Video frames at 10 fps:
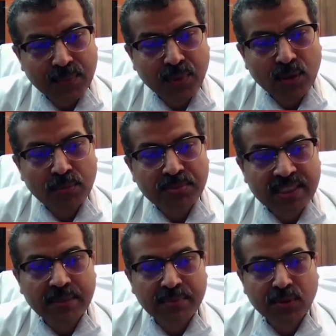we
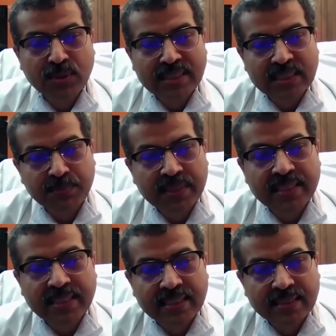observed during this
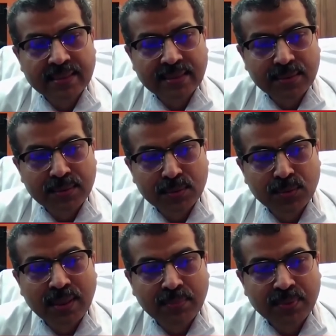period,
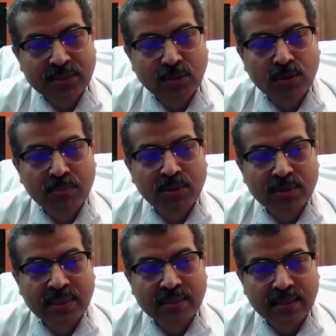you have first talked
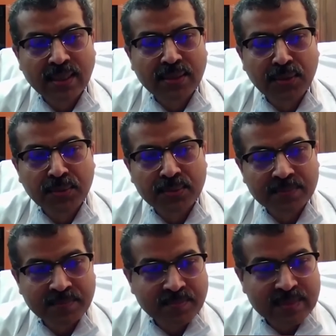about the Lucknow.
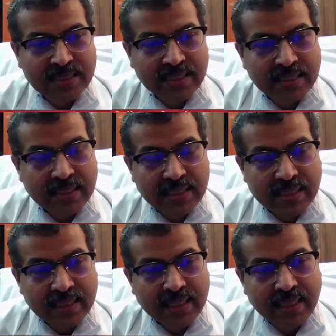
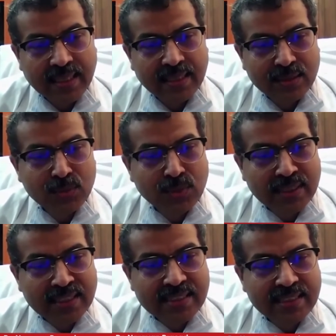You
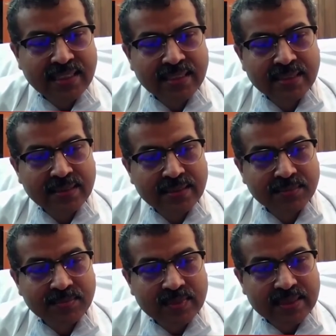understand
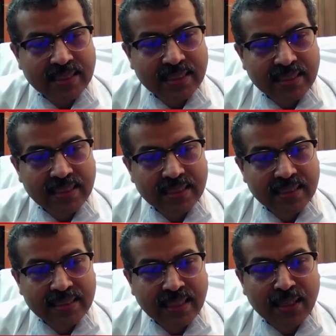
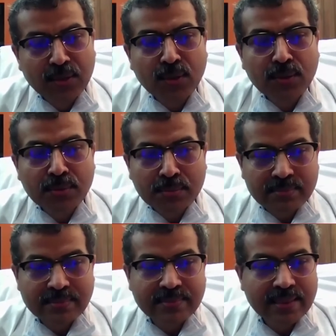the Lucknow,
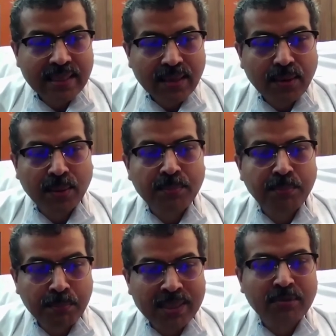
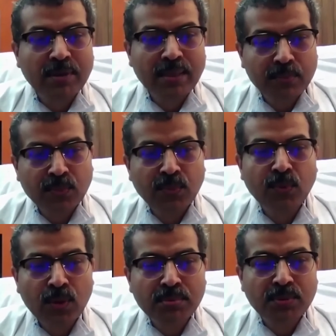particularly
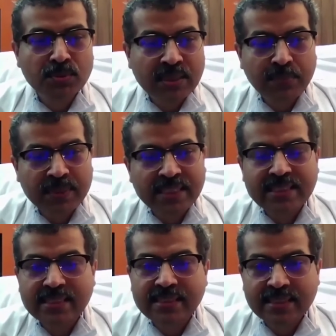whole of the Uttar
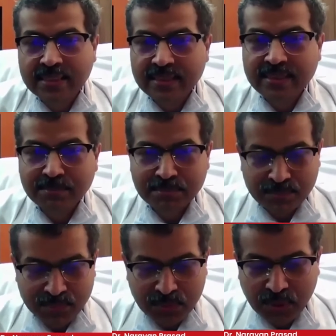Pradesh, is a
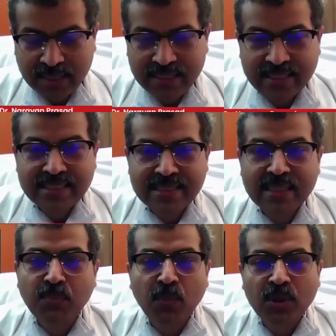totally
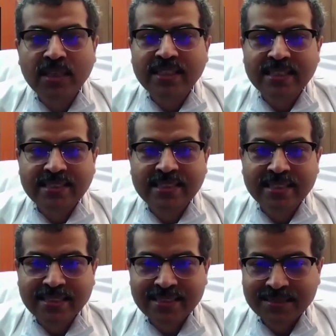densely populated
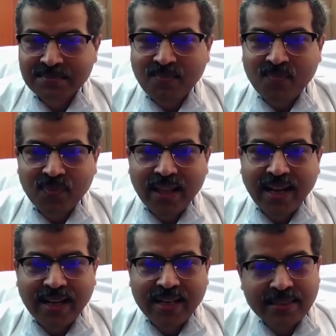state.
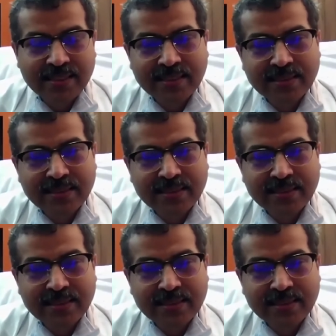And